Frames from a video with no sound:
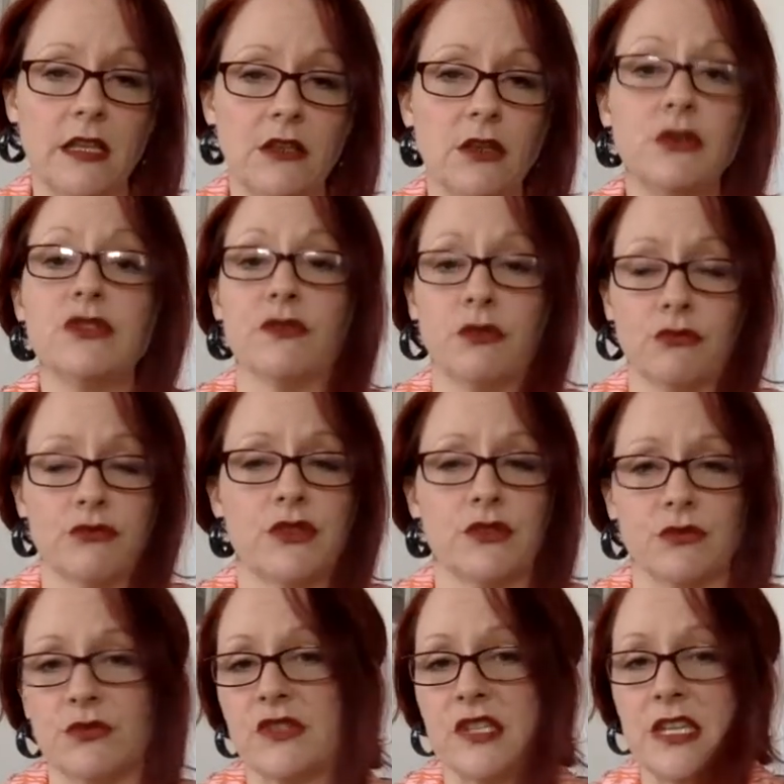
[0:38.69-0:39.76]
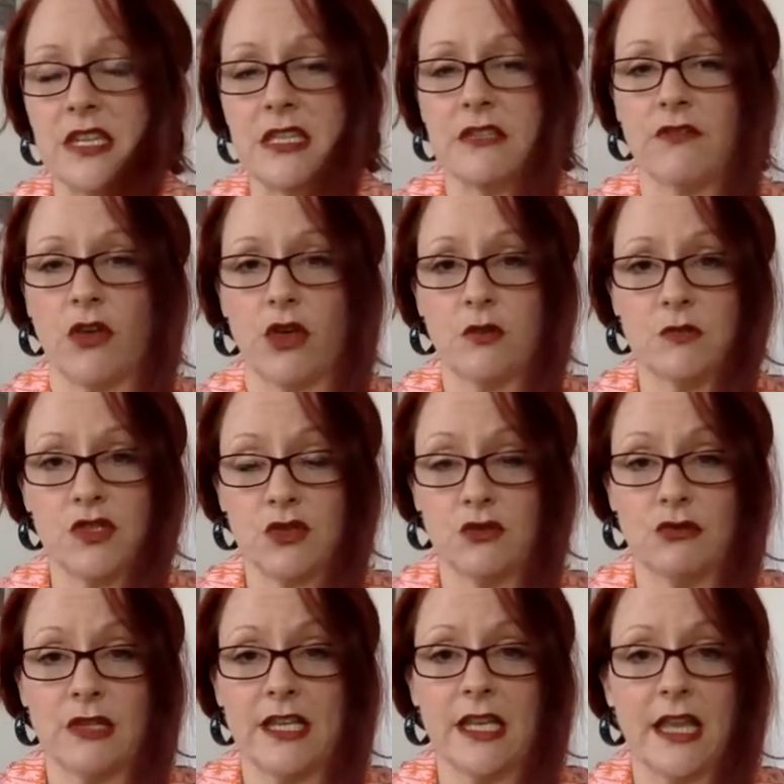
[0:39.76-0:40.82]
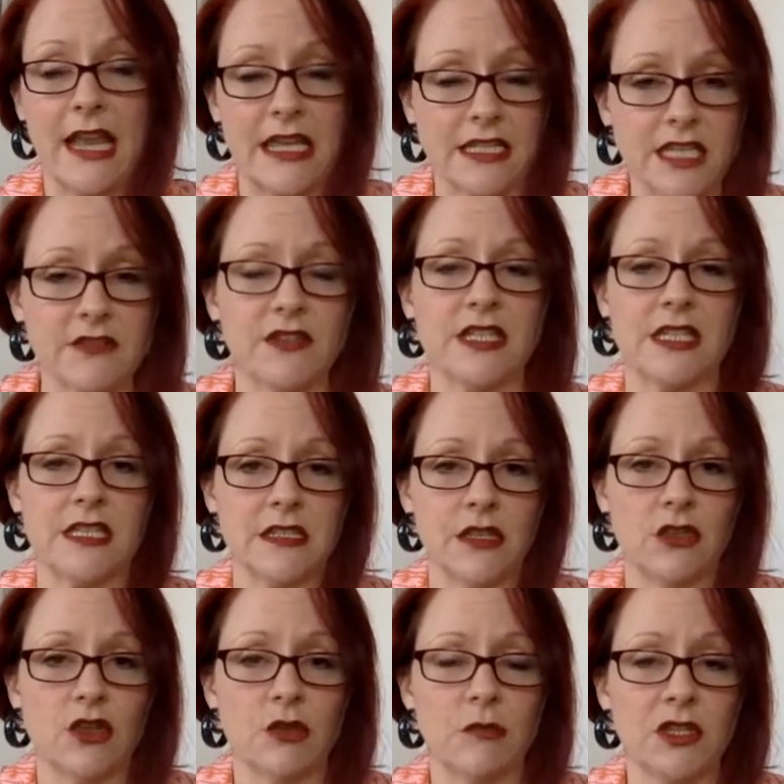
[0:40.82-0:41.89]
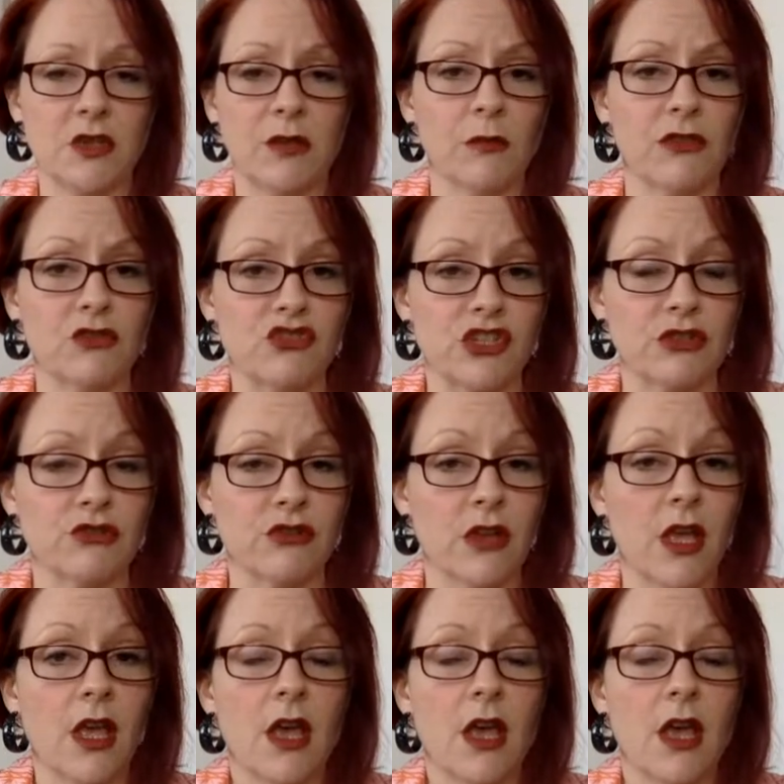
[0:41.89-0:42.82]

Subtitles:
useful resources for homeschooling and activities that you can be doing with your children.